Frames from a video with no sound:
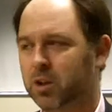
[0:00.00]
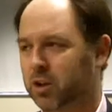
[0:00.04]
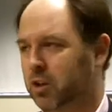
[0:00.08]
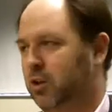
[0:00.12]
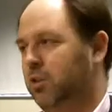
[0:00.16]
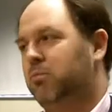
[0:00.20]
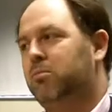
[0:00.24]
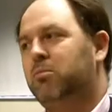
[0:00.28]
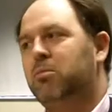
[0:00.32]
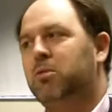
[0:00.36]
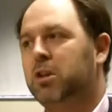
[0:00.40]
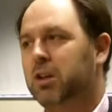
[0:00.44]

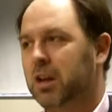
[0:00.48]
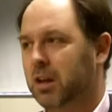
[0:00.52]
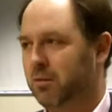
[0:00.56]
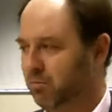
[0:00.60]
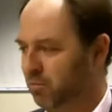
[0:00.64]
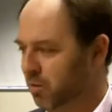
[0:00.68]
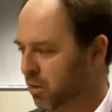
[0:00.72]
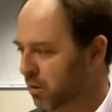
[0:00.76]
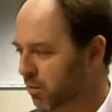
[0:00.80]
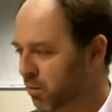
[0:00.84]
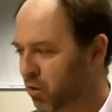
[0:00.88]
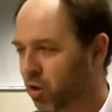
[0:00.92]

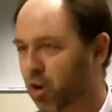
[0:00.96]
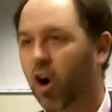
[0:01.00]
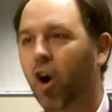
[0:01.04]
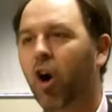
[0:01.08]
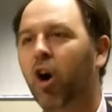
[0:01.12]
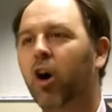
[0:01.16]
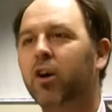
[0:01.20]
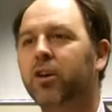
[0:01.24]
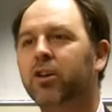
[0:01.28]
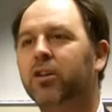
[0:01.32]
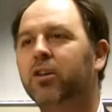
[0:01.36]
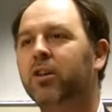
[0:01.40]
You've
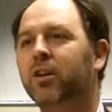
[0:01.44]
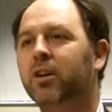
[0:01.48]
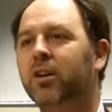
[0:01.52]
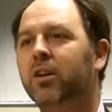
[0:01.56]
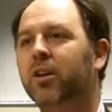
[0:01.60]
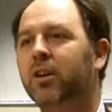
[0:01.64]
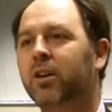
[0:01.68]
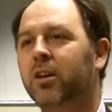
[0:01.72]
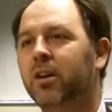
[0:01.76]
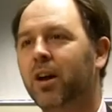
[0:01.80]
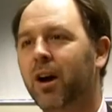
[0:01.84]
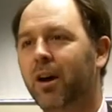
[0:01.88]
got
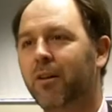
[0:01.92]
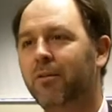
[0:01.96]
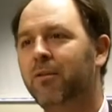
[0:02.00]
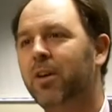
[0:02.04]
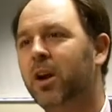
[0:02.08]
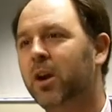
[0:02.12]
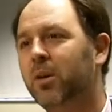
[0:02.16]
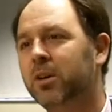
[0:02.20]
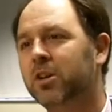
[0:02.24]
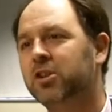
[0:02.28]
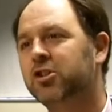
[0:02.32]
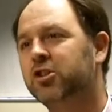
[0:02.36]
a
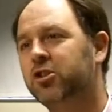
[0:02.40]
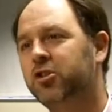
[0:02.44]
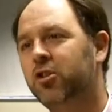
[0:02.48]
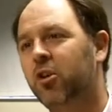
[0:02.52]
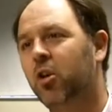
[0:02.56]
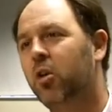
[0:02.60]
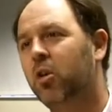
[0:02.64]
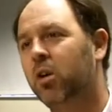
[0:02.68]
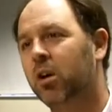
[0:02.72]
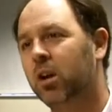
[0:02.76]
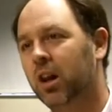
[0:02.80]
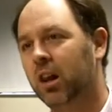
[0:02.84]
very
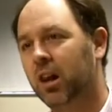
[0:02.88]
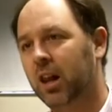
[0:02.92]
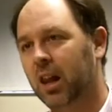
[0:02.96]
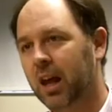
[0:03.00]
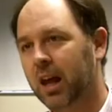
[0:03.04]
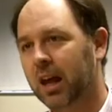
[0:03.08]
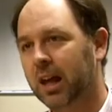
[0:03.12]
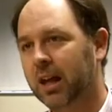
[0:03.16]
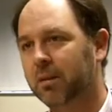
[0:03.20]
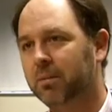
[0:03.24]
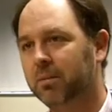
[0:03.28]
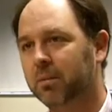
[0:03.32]
strong
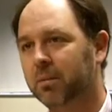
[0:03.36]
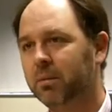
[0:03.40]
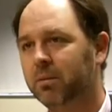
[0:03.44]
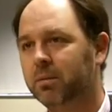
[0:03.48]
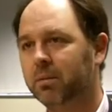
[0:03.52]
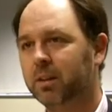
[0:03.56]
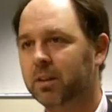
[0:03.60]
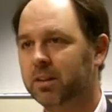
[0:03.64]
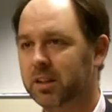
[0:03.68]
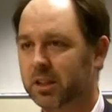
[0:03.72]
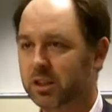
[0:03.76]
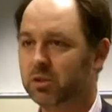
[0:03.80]

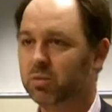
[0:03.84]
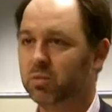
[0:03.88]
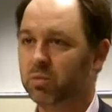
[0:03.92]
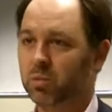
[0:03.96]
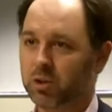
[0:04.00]
claim that